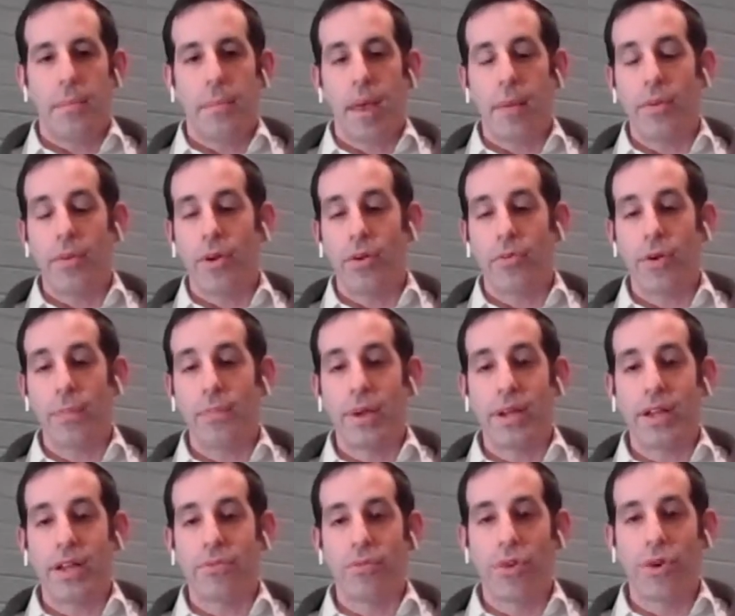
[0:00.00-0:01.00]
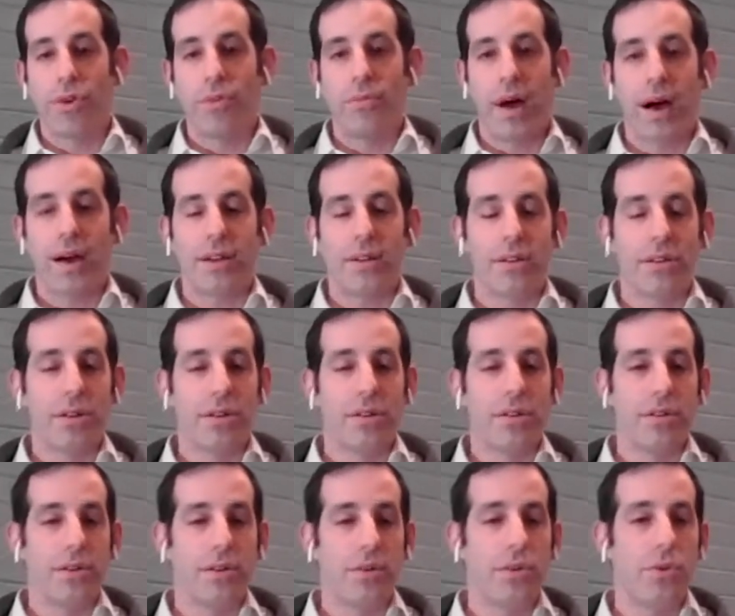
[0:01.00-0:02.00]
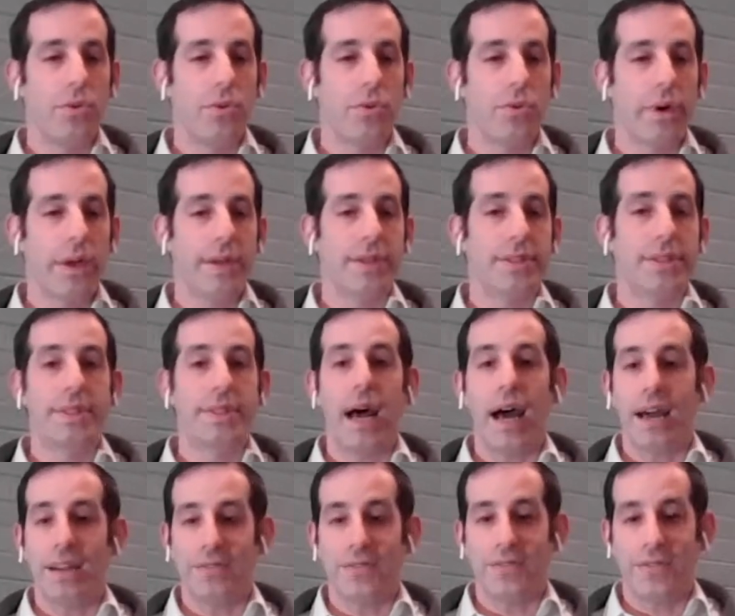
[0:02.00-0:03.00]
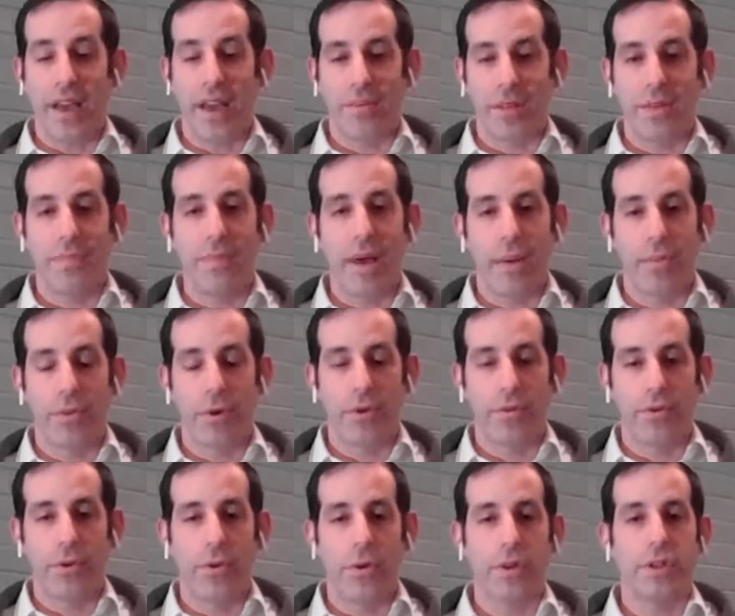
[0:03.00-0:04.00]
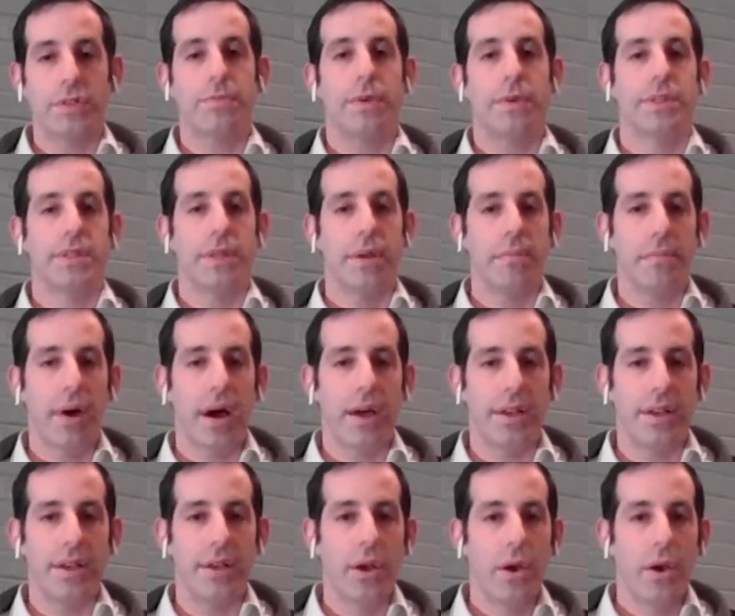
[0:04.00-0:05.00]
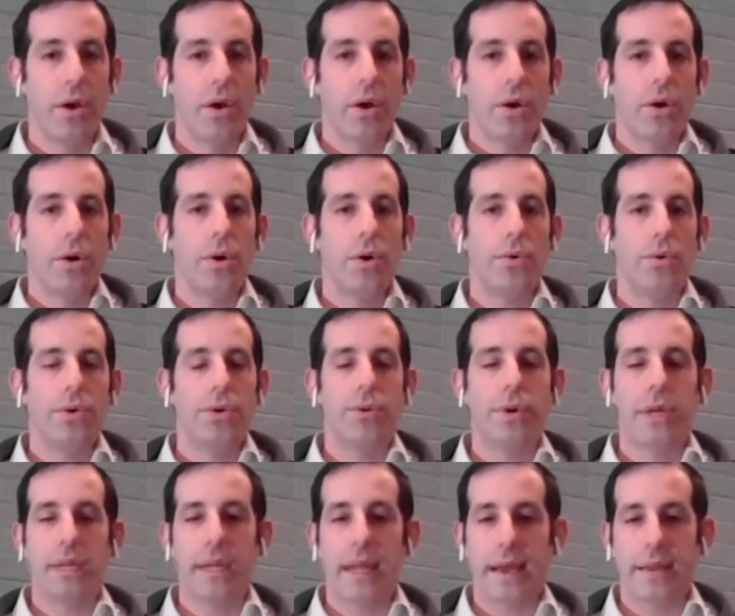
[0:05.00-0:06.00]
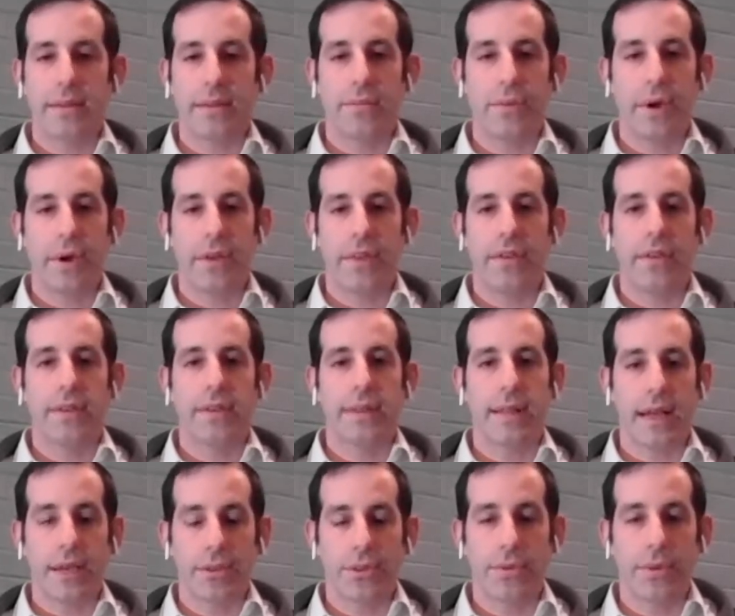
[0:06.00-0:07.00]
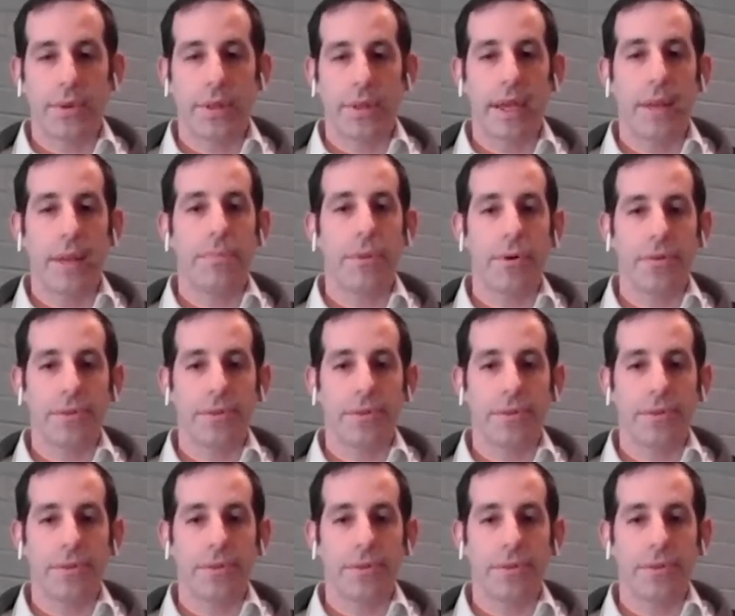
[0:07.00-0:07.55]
maybe a rabbinic role model who is not a family member of yours, but somebody who you connected with intellectually and